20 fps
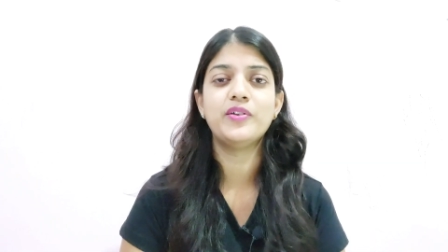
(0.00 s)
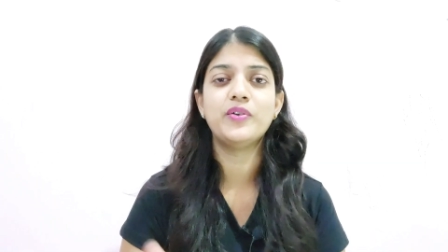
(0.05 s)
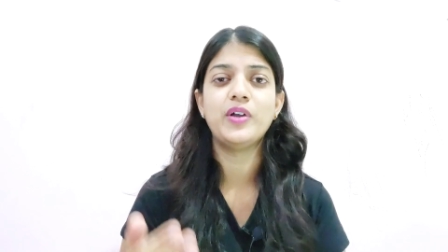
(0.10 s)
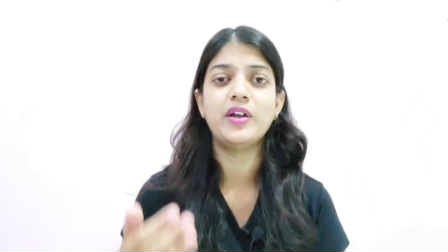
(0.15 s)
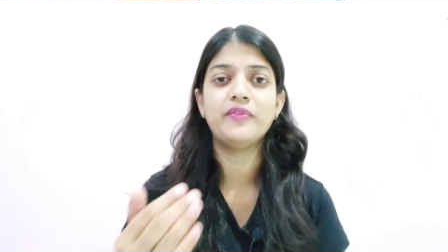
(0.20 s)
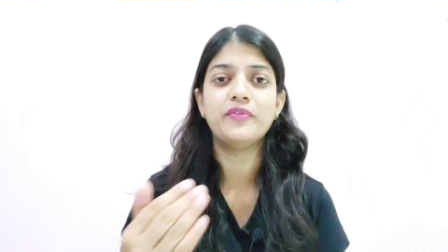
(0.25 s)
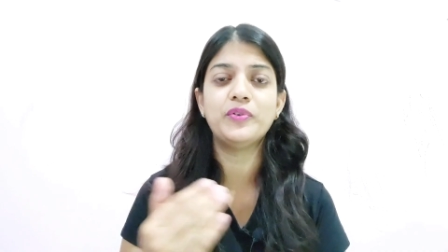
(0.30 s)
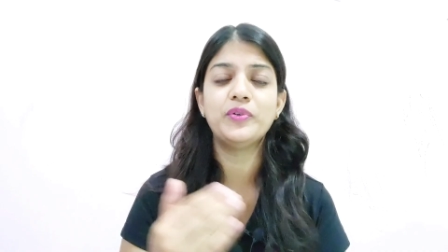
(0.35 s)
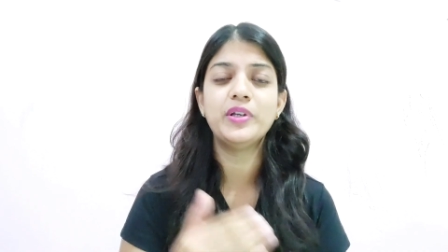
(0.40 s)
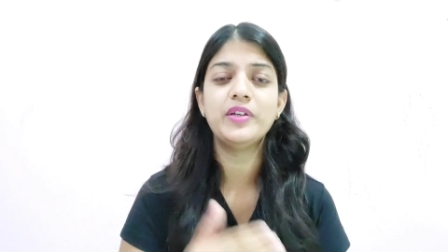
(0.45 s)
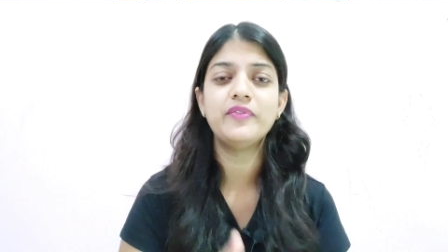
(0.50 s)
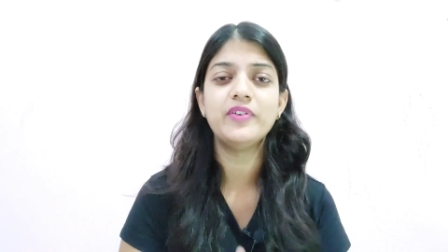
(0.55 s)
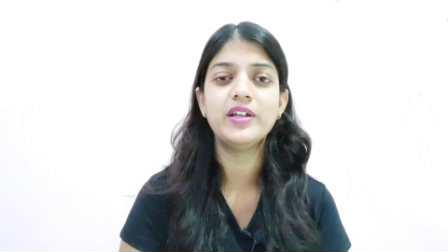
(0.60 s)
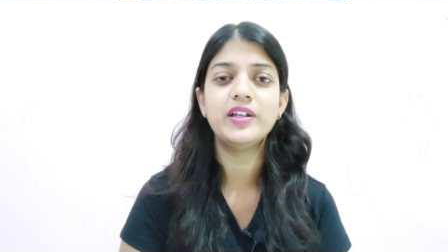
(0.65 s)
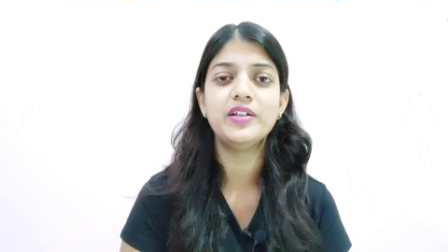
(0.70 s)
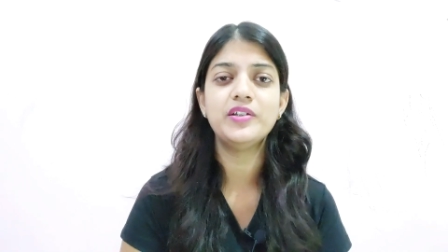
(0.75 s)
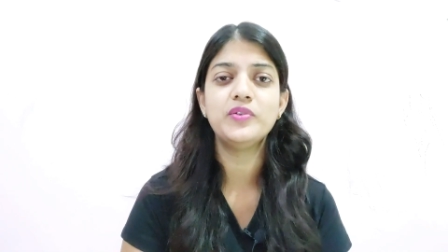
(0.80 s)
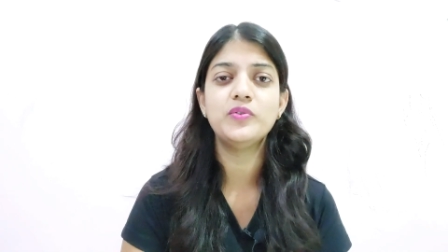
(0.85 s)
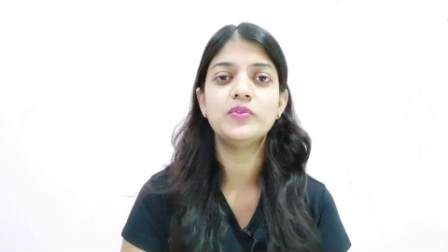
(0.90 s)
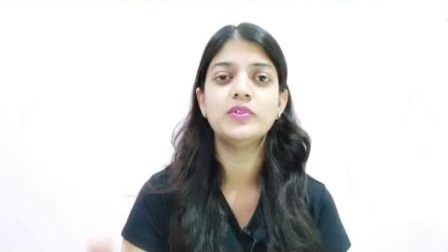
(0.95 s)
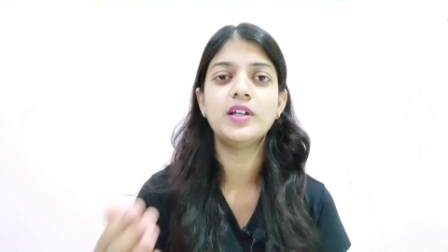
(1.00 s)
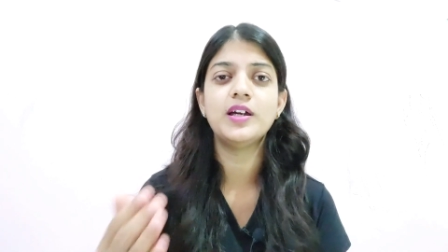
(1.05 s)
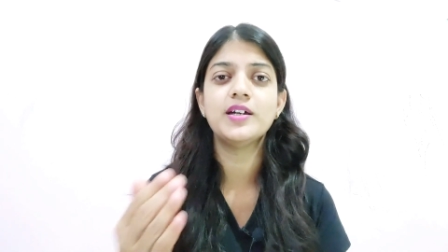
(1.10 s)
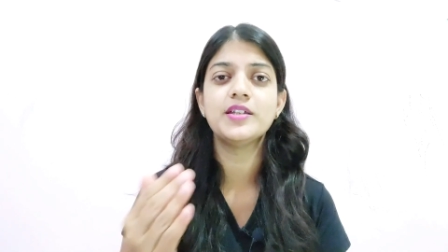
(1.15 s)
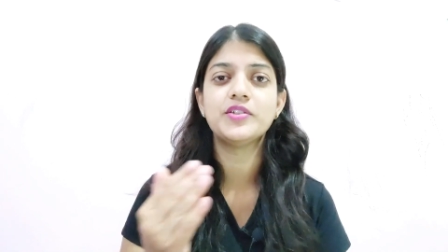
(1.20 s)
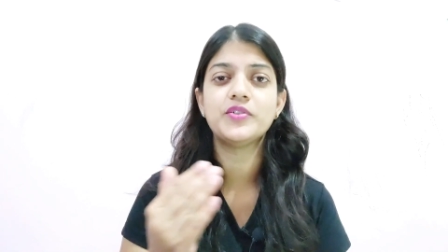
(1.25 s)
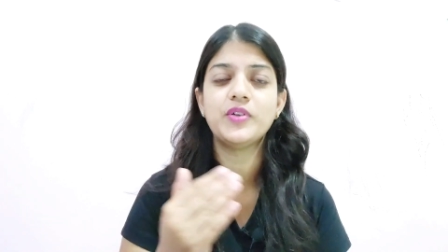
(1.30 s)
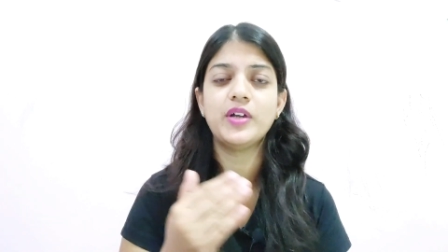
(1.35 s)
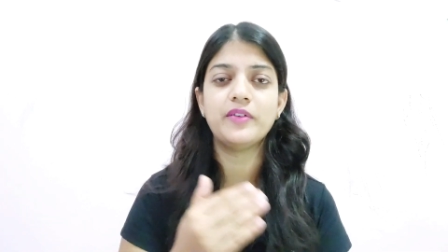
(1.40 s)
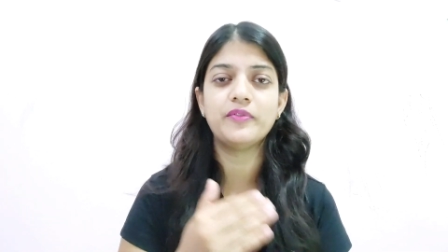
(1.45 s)
You have to define a new
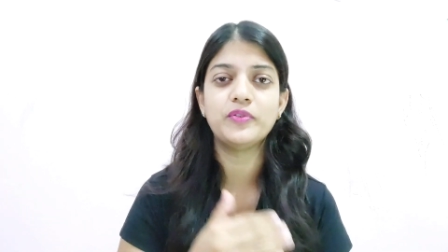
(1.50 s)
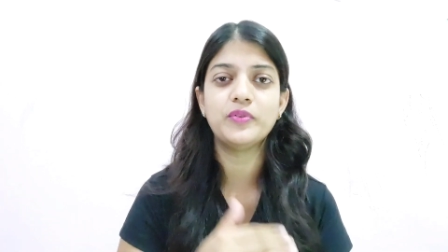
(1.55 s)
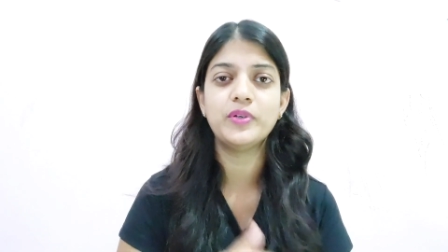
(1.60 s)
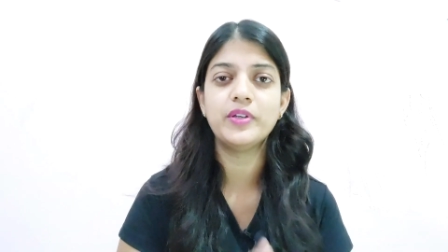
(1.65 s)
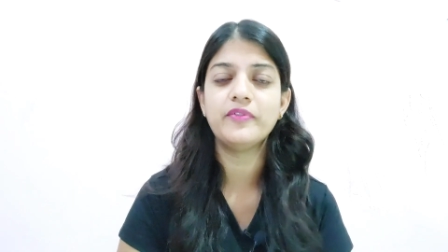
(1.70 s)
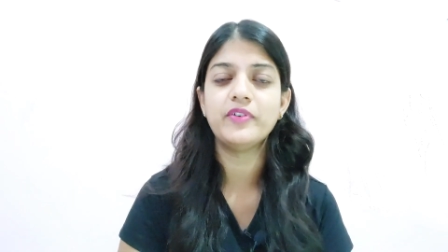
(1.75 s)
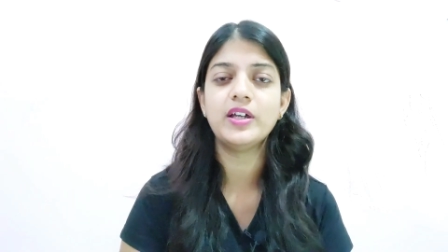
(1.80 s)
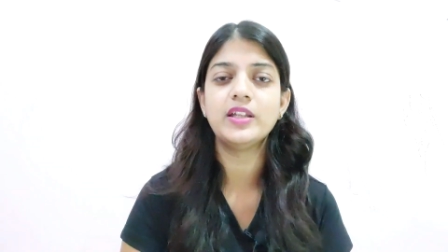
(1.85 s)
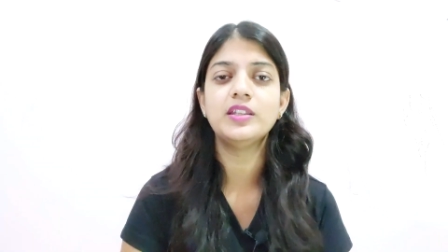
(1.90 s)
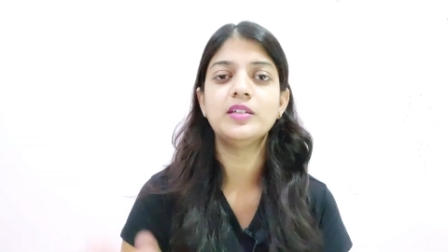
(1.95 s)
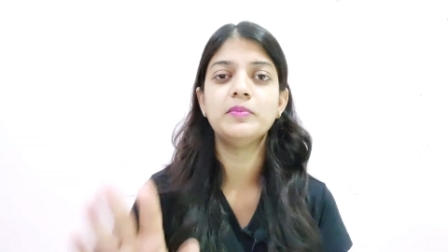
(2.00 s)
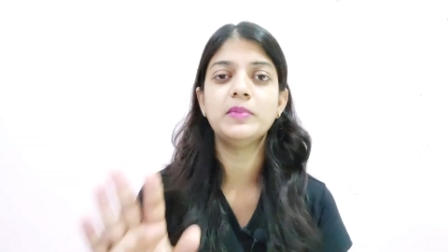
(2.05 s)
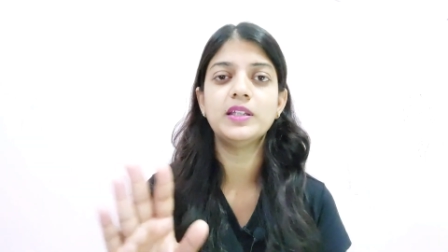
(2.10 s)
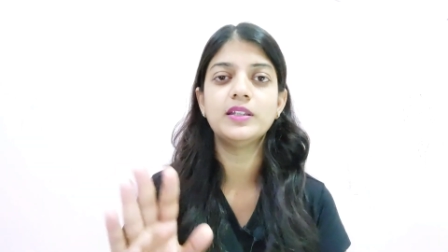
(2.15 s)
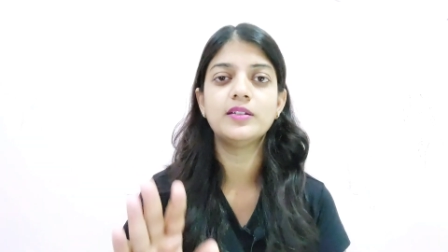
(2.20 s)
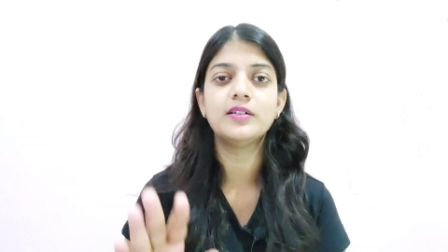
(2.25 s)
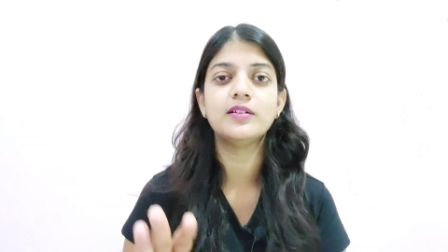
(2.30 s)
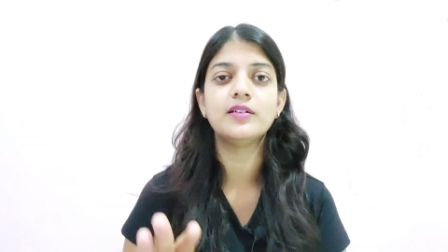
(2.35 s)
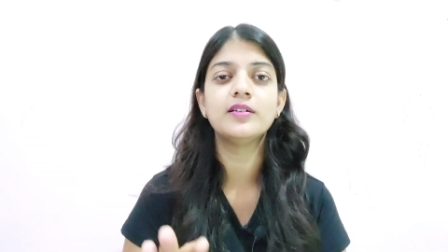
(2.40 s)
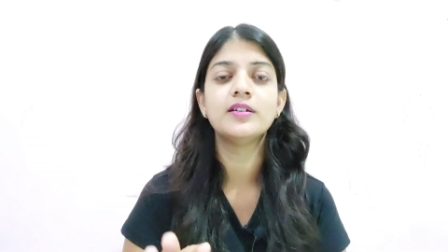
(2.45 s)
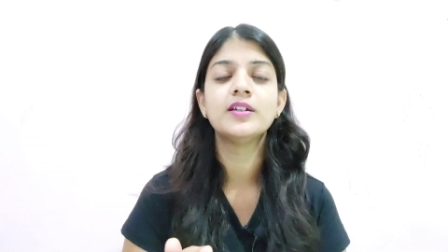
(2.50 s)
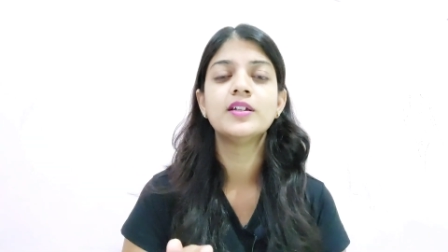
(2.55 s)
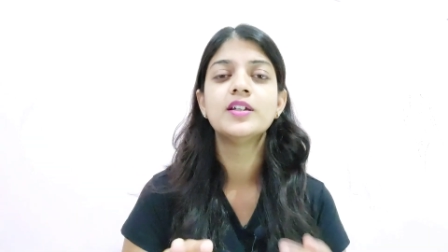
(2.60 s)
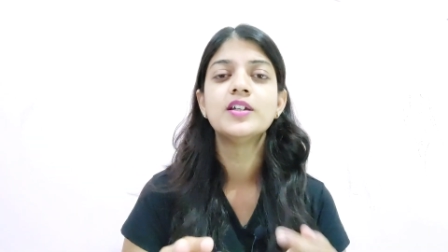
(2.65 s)
class, you have to define the method.